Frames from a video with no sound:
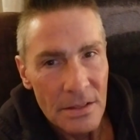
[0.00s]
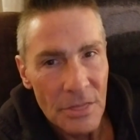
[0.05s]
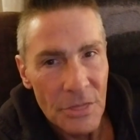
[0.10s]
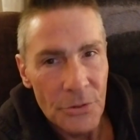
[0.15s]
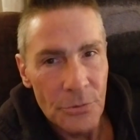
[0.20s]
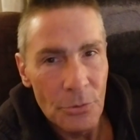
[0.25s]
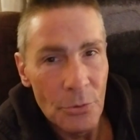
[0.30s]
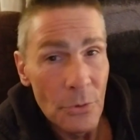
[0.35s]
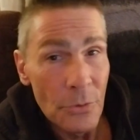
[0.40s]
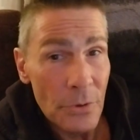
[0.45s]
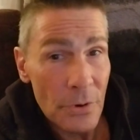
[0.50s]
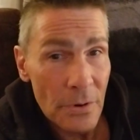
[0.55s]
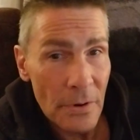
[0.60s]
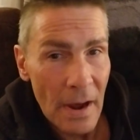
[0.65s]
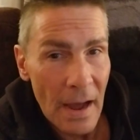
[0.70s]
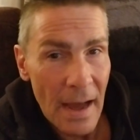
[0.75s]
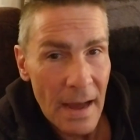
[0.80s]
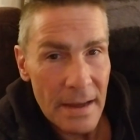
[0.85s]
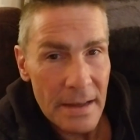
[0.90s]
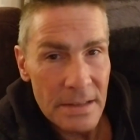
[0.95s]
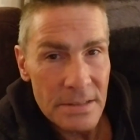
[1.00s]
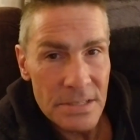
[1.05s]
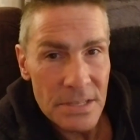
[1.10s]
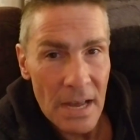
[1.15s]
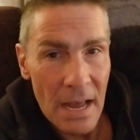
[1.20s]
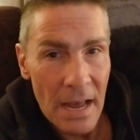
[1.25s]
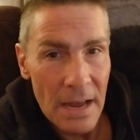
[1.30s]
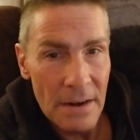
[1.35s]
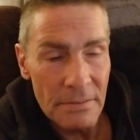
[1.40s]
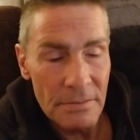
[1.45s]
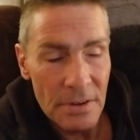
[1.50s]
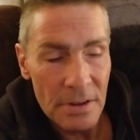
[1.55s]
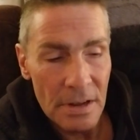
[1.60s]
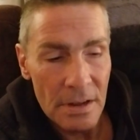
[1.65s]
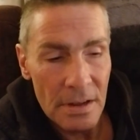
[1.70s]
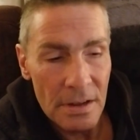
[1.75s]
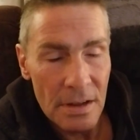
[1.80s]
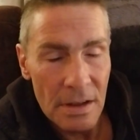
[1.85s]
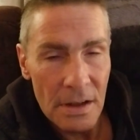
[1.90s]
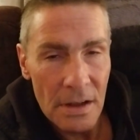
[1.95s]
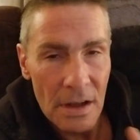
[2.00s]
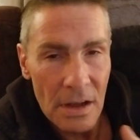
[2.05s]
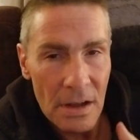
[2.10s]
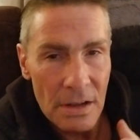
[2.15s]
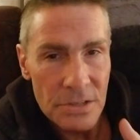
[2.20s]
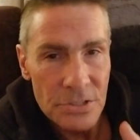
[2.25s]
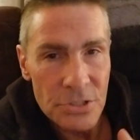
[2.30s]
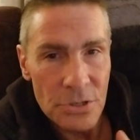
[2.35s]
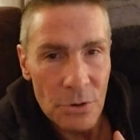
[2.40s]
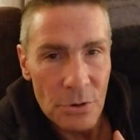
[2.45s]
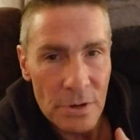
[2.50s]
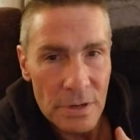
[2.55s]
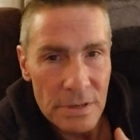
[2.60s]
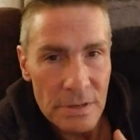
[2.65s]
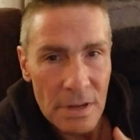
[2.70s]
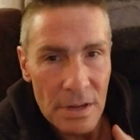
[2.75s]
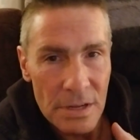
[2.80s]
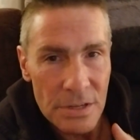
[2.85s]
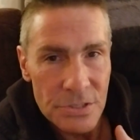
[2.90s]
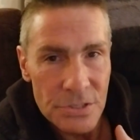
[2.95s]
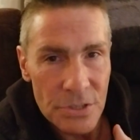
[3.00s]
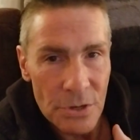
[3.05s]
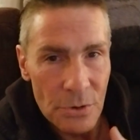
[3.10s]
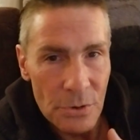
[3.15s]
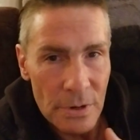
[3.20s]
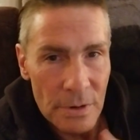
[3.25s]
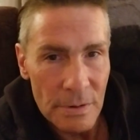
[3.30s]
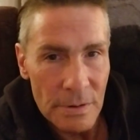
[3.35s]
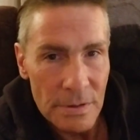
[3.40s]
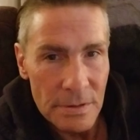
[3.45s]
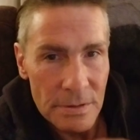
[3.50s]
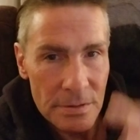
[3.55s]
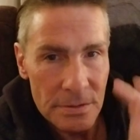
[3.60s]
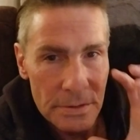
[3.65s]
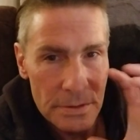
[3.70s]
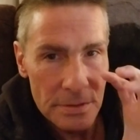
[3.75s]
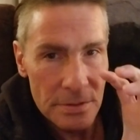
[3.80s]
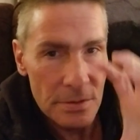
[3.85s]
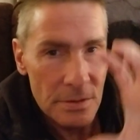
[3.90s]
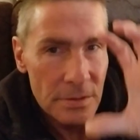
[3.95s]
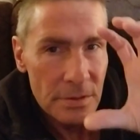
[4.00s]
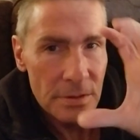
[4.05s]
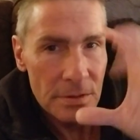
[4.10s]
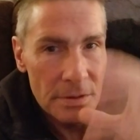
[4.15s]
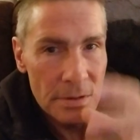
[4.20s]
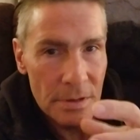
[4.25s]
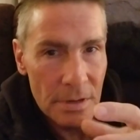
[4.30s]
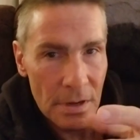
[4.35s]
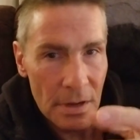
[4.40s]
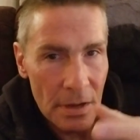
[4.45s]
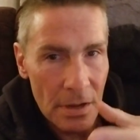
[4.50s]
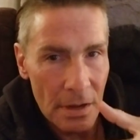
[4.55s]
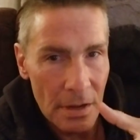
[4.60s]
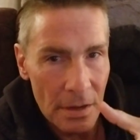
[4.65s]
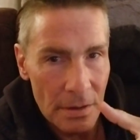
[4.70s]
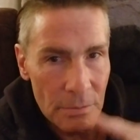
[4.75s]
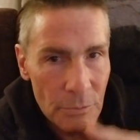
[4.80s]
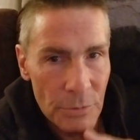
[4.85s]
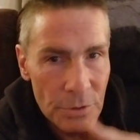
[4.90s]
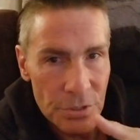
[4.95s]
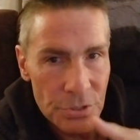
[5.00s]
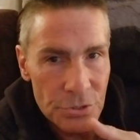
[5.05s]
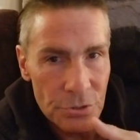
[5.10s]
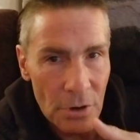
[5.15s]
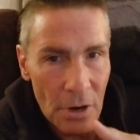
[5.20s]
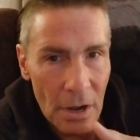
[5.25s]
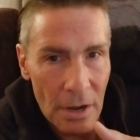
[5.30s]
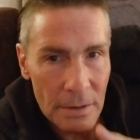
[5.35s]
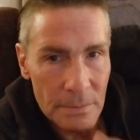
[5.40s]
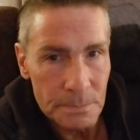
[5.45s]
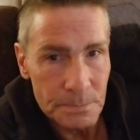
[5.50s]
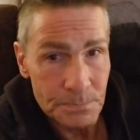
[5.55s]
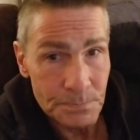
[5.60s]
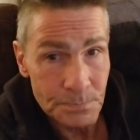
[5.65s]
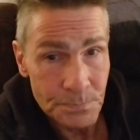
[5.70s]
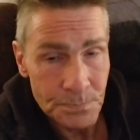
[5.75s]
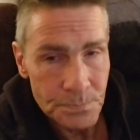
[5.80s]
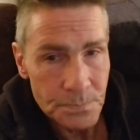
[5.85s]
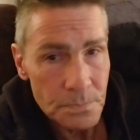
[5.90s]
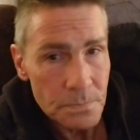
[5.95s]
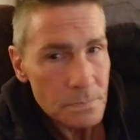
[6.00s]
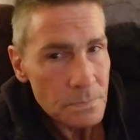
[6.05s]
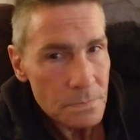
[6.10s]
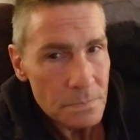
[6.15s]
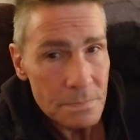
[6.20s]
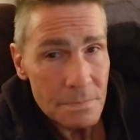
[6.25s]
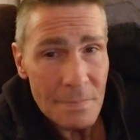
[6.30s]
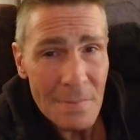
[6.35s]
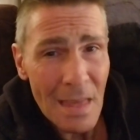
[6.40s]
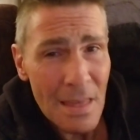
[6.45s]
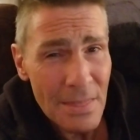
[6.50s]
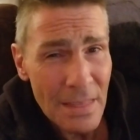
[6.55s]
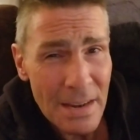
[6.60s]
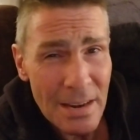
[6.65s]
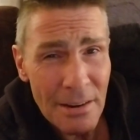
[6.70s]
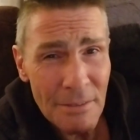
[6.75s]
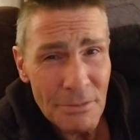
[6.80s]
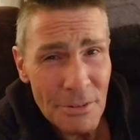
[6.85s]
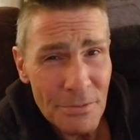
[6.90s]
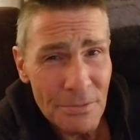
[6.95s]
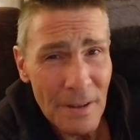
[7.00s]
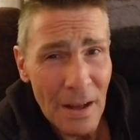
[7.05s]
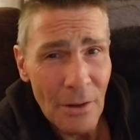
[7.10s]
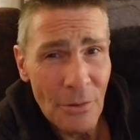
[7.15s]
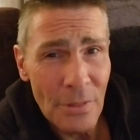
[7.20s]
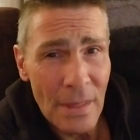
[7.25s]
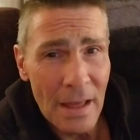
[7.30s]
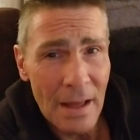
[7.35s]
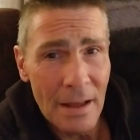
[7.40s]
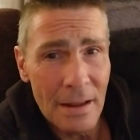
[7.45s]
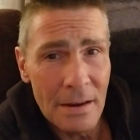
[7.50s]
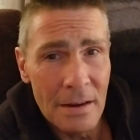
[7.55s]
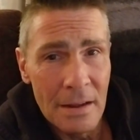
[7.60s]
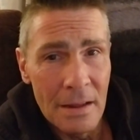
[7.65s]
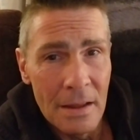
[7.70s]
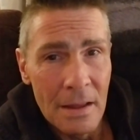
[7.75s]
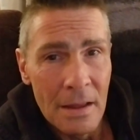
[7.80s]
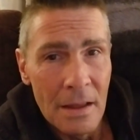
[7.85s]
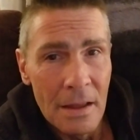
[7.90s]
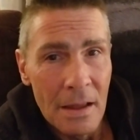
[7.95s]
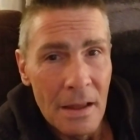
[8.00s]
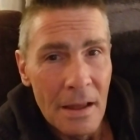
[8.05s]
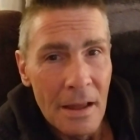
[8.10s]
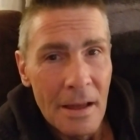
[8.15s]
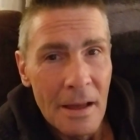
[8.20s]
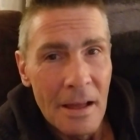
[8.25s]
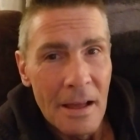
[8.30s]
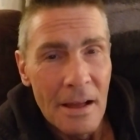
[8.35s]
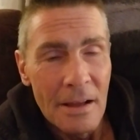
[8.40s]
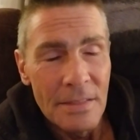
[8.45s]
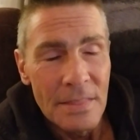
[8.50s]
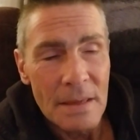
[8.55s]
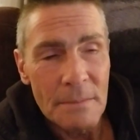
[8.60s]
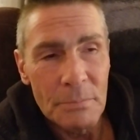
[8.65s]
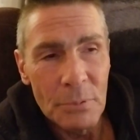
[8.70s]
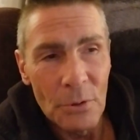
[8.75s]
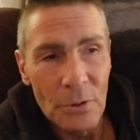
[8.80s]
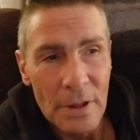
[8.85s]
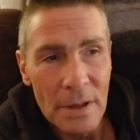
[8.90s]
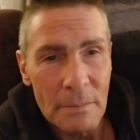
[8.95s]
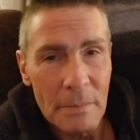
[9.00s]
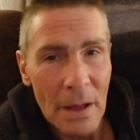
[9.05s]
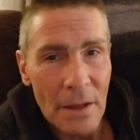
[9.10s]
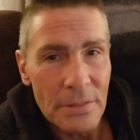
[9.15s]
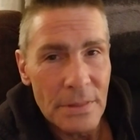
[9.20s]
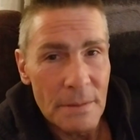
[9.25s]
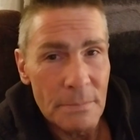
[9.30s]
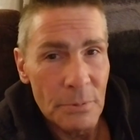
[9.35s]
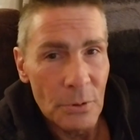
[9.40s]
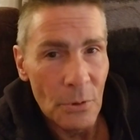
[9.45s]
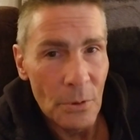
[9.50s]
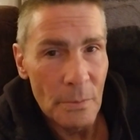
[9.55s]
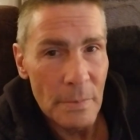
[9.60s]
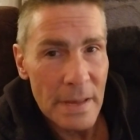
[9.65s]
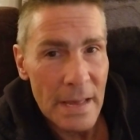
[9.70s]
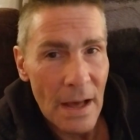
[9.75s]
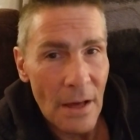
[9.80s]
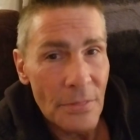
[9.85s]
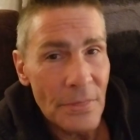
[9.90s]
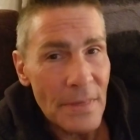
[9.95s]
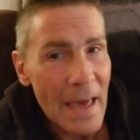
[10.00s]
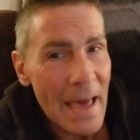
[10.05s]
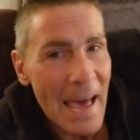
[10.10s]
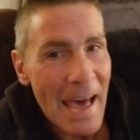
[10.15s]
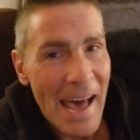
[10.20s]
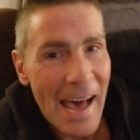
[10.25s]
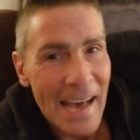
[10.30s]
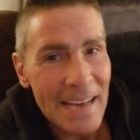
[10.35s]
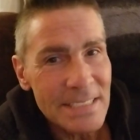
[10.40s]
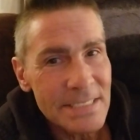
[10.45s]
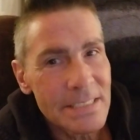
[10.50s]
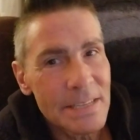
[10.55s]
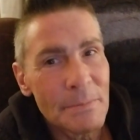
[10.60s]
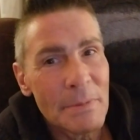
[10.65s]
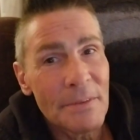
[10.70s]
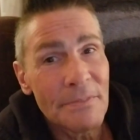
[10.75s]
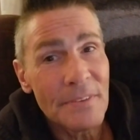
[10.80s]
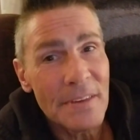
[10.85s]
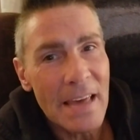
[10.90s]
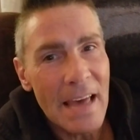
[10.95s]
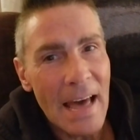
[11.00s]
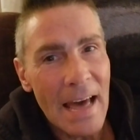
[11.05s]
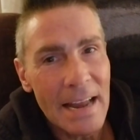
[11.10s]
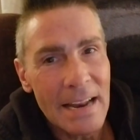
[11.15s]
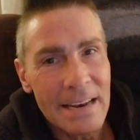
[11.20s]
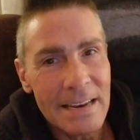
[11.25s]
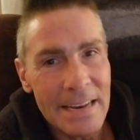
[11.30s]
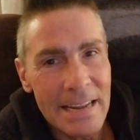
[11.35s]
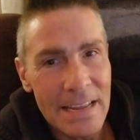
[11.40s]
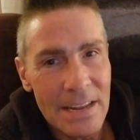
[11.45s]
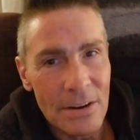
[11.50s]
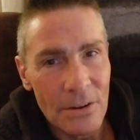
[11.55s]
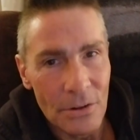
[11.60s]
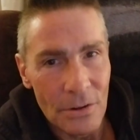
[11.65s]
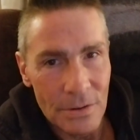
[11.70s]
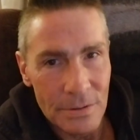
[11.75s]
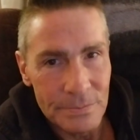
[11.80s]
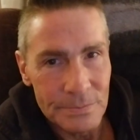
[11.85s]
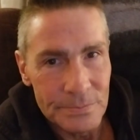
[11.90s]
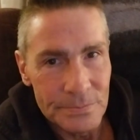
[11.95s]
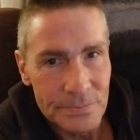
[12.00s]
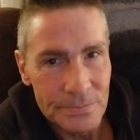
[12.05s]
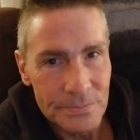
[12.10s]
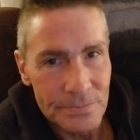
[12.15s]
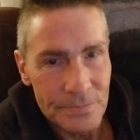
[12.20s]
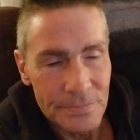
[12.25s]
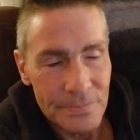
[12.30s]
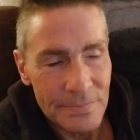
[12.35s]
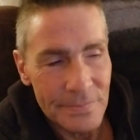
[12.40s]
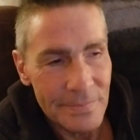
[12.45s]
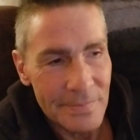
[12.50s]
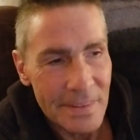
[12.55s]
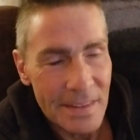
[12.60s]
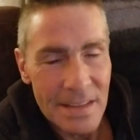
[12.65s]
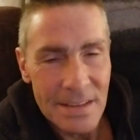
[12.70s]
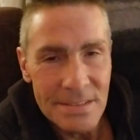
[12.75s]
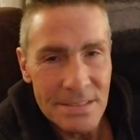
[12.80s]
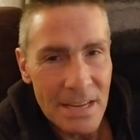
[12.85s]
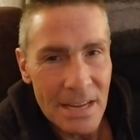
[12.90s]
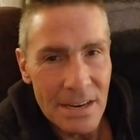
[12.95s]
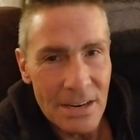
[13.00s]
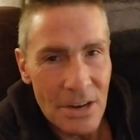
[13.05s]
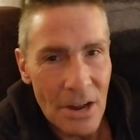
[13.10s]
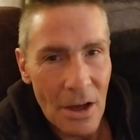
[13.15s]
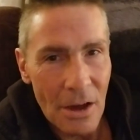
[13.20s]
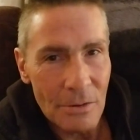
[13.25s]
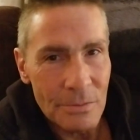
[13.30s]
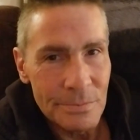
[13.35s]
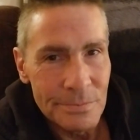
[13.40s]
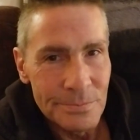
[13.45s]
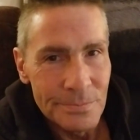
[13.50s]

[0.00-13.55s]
threw the crack inside of a, a soda a soda uh, with a straw. They never found that. They pull him out. They pull me out. They asked him if he had a needle. He said no.